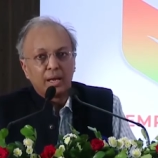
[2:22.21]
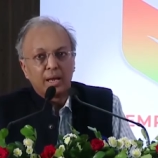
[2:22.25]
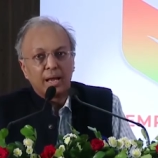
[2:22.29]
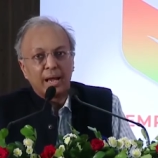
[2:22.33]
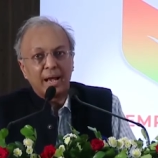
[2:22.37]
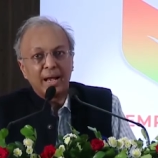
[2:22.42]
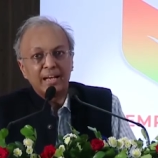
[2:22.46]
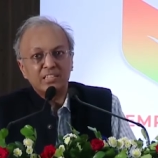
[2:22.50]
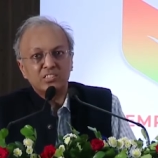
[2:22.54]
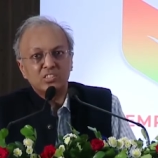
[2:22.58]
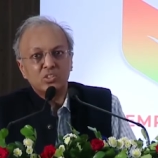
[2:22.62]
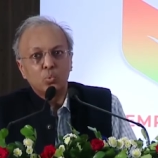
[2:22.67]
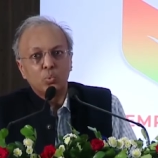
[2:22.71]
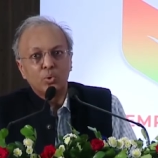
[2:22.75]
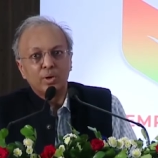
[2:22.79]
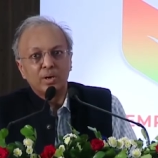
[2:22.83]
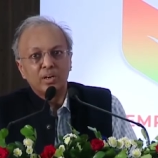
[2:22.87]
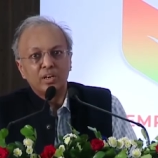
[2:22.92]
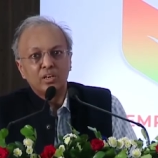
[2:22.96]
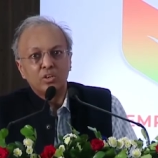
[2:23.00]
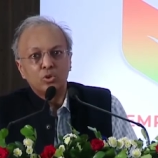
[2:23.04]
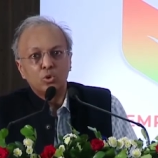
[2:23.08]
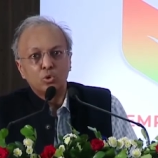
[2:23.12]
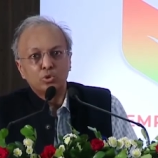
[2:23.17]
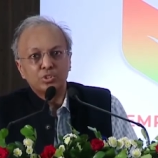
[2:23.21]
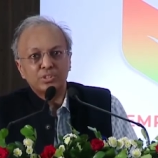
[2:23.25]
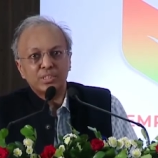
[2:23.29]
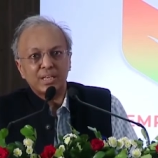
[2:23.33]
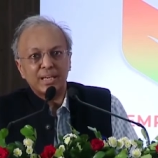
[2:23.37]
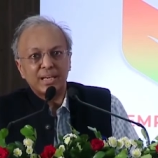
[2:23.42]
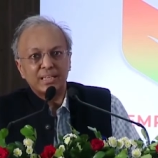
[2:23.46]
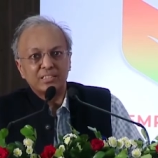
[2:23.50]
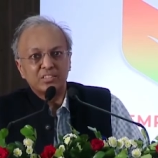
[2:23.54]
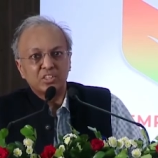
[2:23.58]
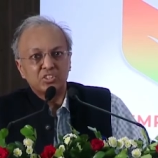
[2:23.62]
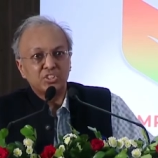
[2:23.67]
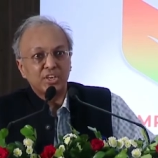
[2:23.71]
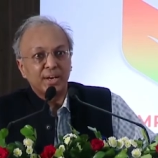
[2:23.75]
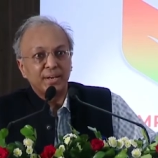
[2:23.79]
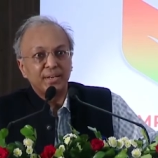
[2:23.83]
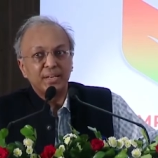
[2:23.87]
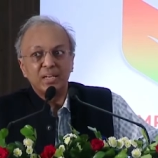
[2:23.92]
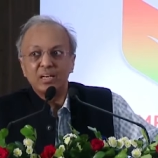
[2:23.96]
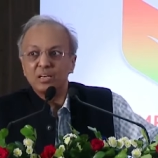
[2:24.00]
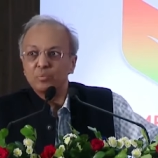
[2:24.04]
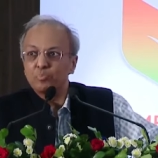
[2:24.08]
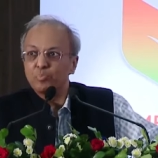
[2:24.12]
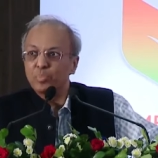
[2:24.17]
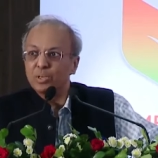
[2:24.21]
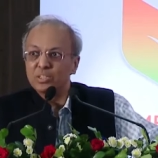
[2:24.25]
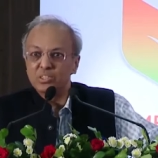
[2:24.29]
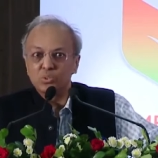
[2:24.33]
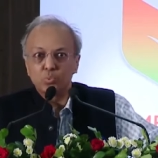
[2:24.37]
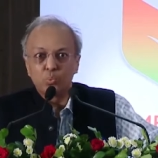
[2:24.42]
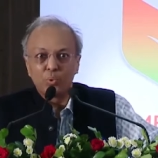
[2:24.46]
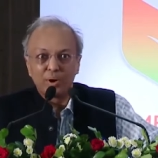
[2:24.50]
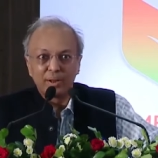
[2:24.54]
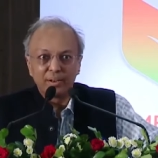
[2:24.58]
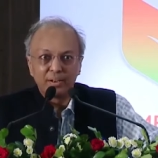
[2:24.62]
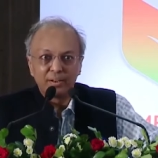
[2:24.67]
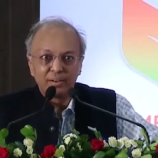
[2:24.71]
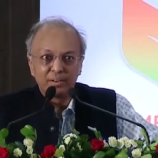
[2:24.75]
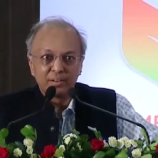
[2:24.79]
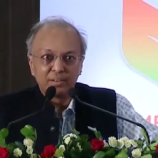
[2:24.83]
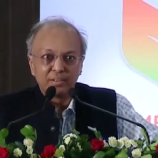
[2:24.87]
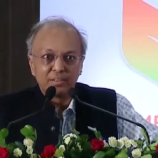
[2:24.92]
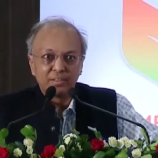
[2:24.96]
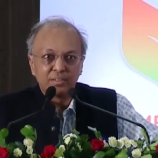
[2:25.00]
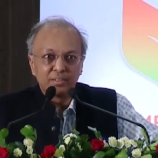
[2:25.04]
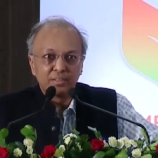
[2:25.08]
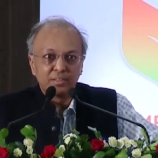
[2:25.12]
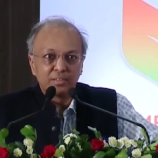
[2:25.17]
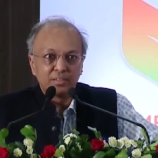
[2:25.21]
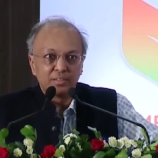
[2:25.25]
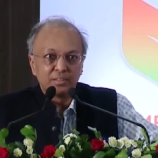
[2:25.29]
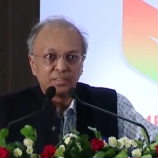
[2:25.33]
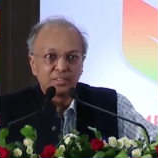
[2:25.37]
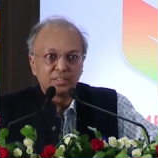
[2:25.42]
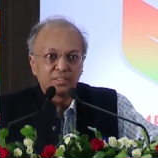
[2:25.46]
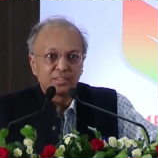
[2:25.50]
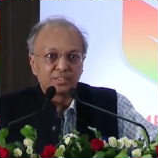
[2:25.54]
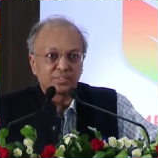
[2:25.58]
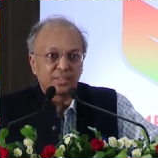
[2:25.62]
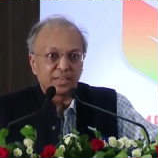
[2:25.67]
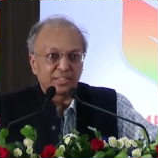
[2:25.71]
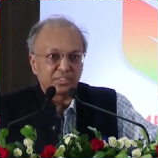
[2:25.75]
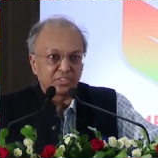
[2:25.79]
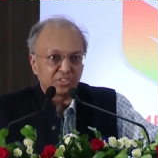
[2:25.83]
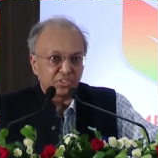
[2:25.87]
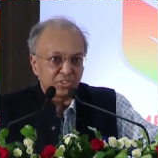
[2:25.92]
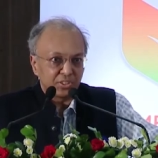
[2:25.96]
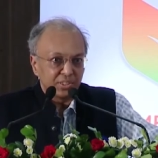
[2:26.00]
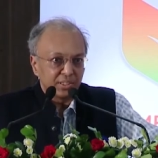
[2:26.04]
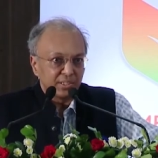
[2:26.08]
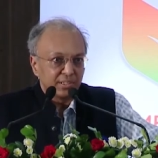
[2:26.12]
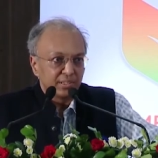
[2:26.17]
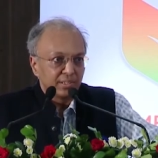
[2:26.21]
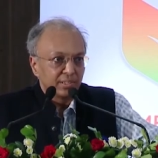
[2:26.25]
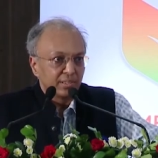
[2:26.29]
As the world looks as a China plus one strategy,